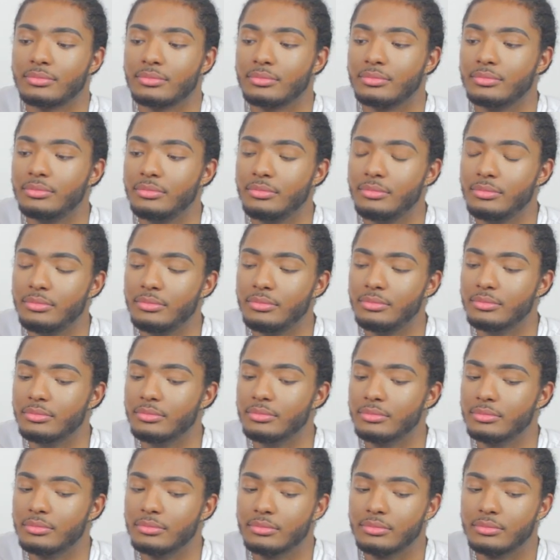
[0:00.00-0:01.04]

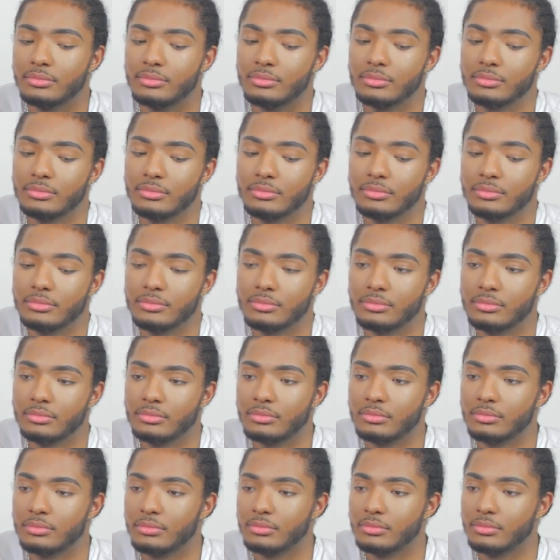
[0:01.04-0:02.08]

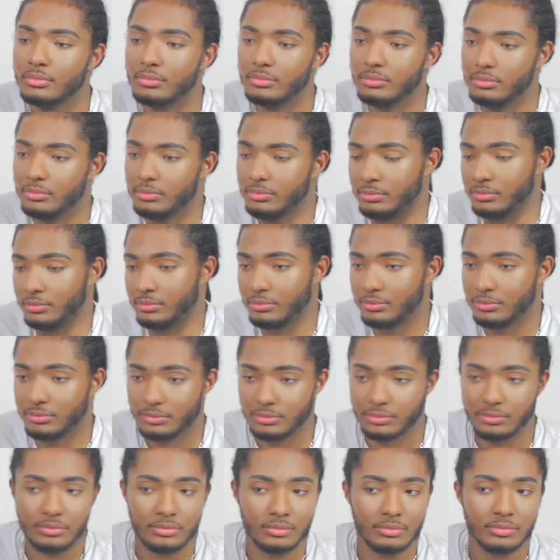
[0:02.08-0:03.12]

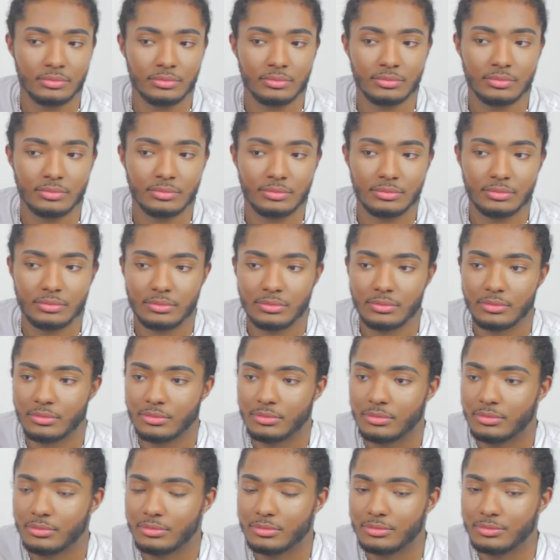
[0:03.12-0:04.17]

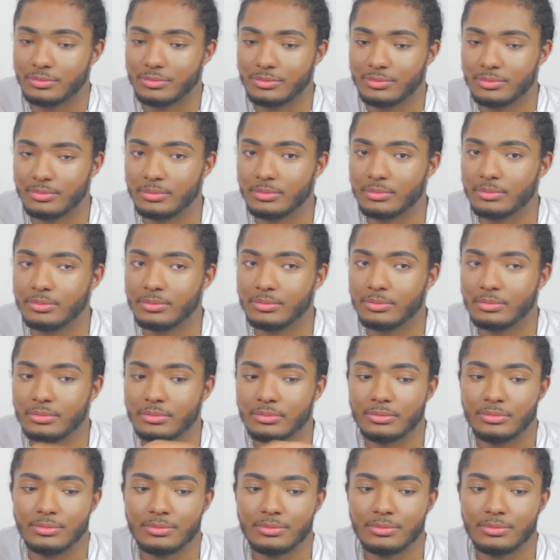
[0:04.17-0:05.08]
This person isn't speaking.